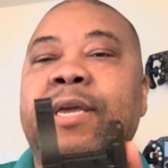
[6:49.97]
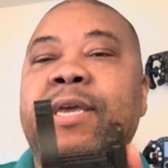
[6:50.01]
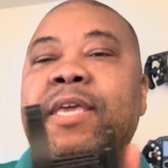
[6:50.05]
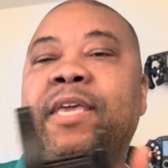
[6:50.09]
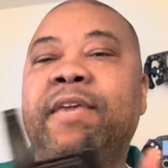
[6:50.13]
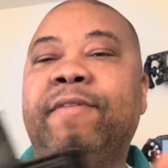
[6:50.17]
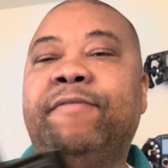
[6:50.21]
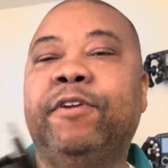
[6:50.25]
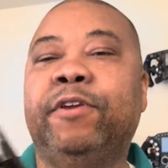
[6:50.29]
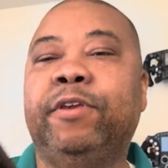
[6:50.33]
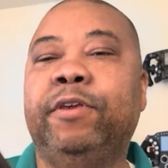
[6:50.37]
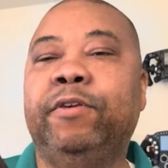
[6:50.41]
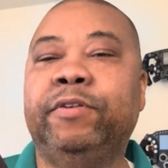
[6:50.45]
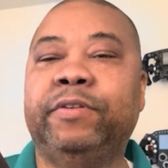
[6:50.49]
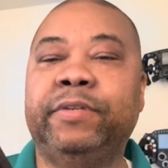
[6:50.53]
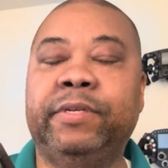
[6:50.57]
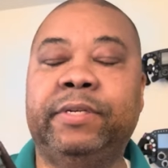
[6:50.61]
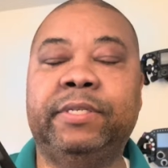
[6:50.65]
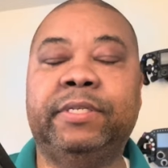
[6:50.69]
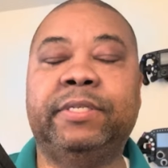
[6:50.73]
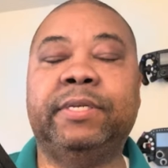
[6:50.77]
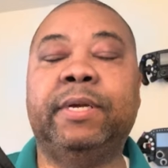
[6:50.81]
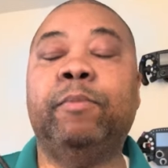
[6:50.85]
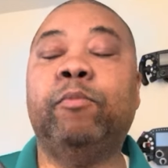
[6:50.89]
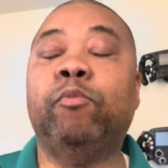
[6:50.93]
If you're using
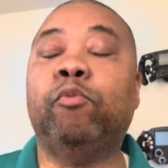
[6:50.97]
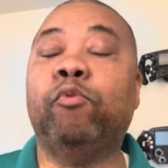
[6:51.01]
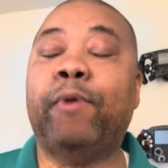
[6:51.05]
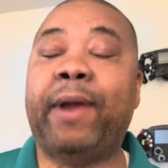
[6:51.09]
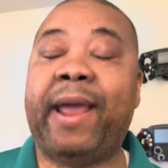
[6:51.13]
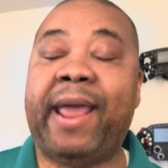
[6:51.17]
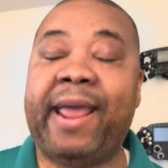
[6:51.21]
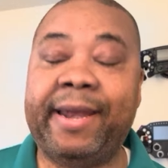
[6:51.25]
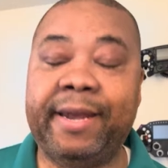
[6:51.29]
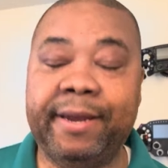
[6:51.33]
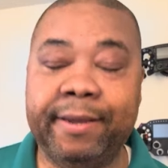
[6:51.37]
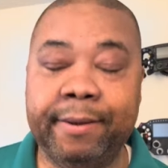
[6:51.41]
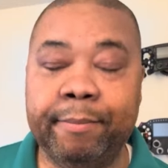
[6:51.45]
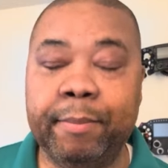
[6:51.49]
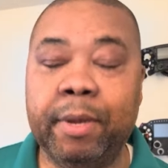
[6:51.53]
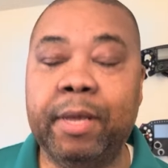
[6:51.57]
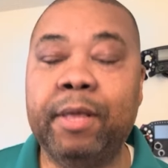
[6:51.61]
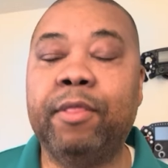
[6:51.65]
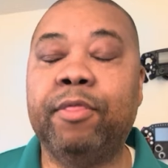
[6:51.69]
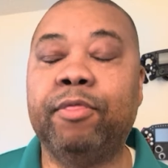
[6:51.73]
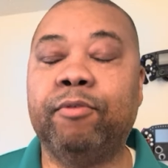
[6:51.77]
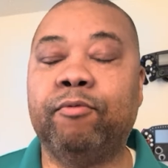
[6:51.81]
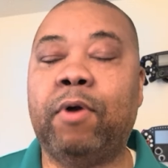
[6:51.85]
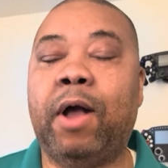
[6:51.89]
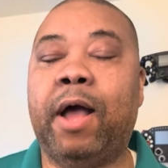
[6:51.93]
some random
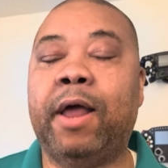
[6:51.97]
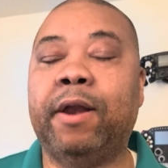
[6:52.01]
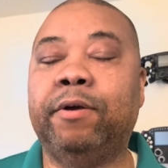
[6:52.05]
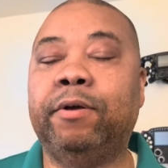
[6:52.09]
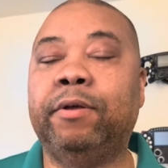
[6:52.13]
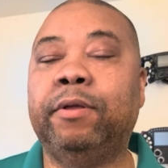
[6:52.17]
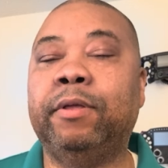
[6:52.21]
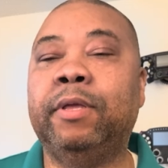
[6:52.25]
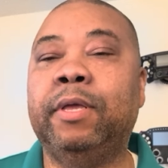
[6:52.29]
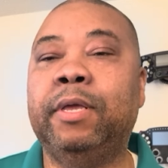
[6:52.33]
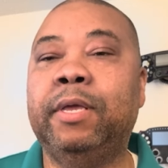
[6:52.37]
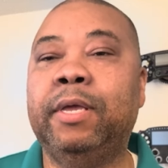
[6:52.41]
throttle,